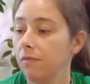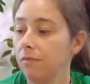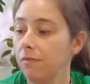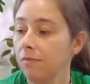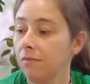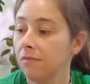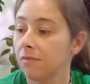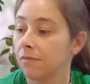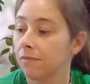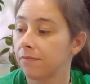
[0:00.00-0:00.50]

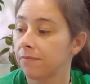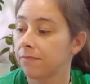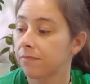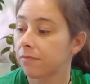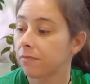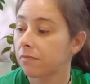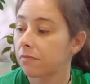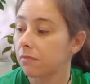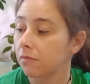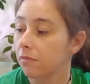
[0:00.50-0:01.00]

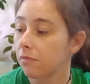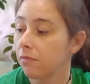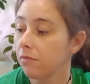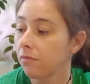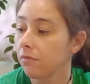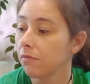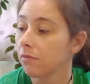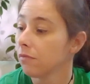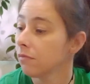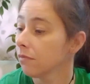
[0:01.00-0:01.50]

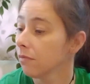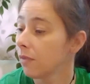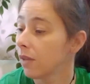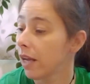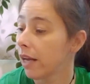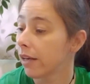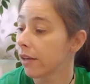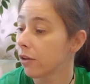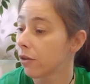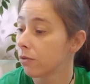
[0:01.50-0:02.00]

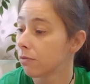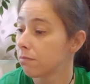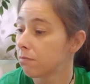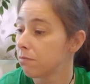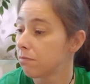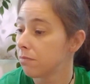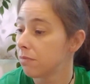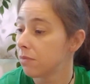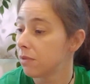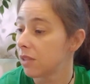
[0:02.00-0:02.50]
And it
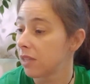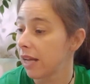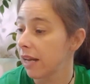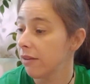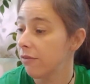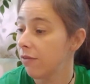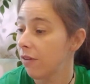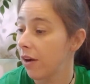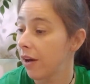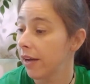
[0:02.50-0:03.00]

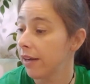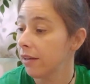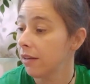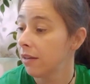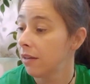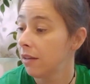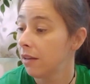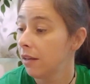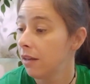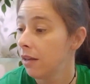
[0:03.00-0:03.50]
stayed
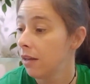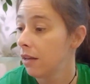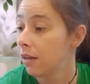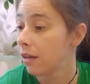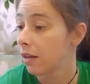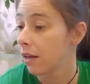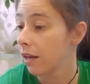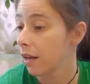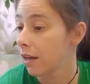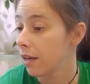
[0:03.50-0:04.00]
fine.
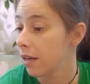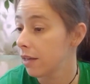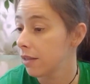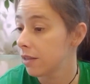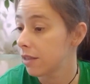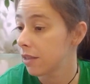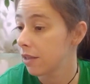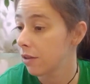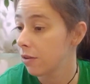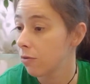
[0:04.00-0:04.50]
Like
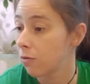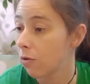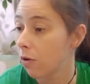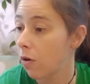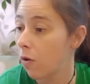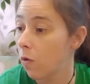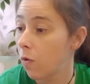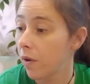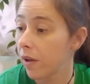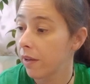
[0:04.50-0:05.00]
he's still
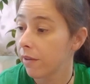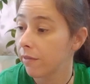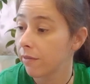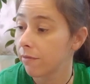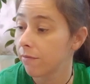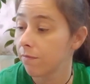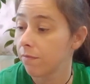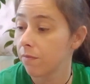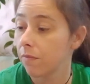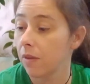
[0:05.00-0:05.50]

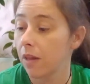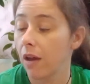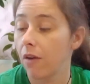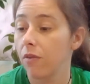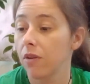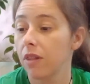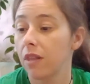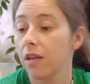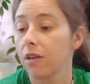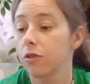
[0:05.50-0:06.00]
growing.
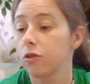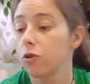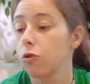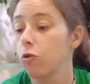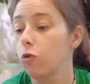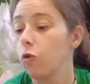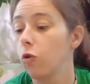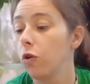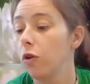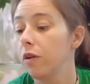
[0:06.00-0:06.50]
Everything's
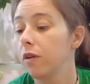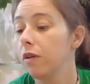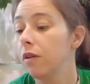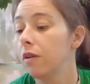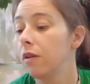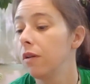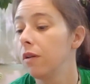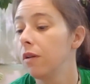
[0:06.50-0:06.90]
good.